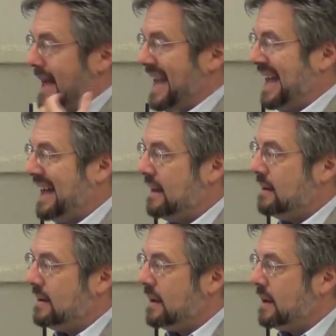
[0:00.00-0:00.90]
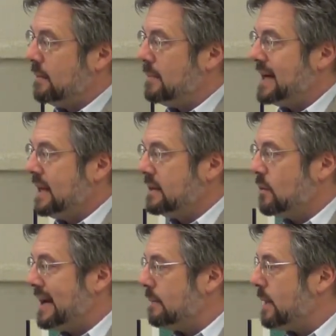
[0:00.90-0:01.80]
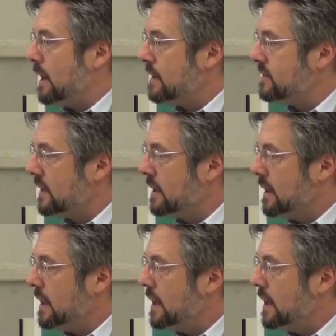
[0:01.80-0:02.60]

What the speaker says: and money and credit policy